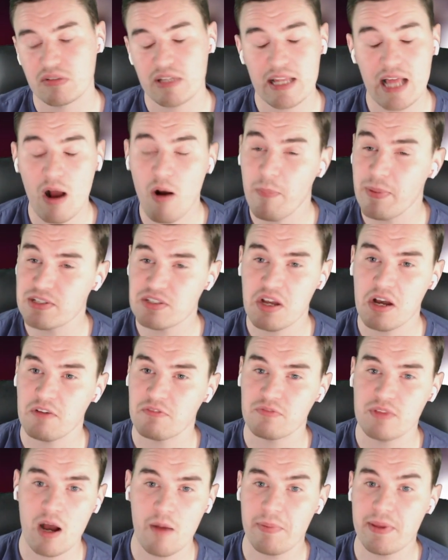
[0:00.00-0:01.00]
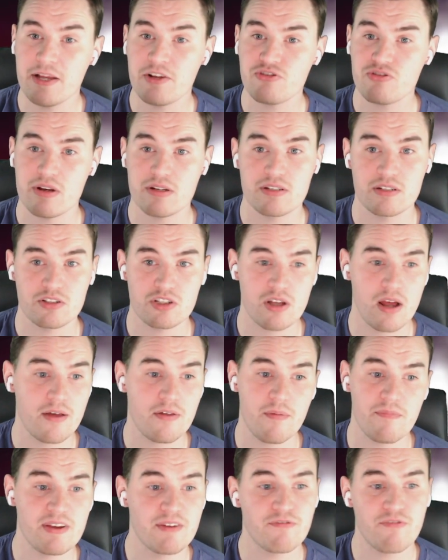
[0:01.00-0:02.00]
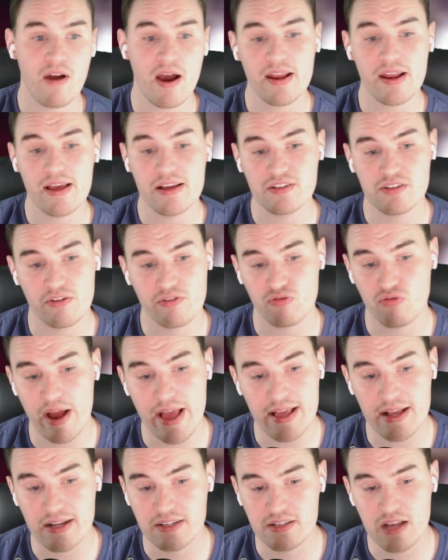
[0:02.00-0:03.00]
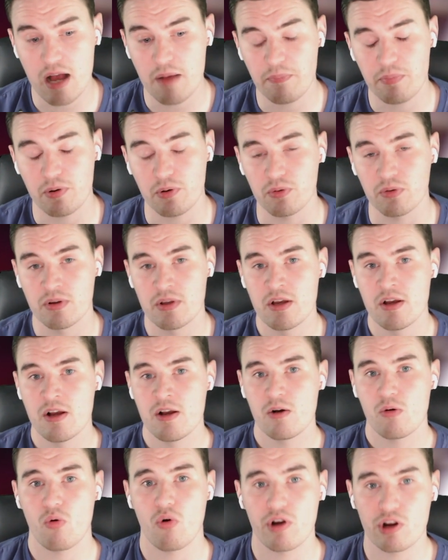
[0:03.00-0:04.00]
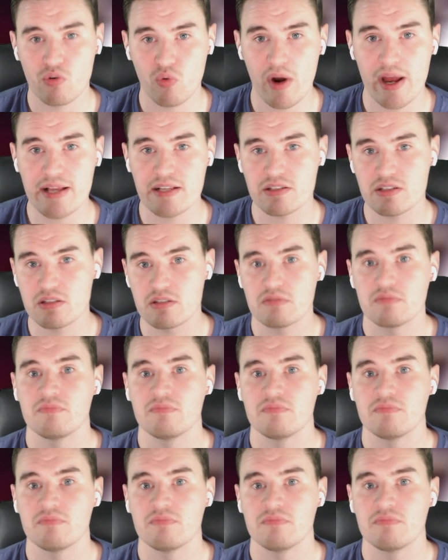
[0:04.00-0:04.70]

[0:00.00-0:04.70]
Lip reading: that'll be tough. That'll be interesting. I mean, Friday's a great example, or a great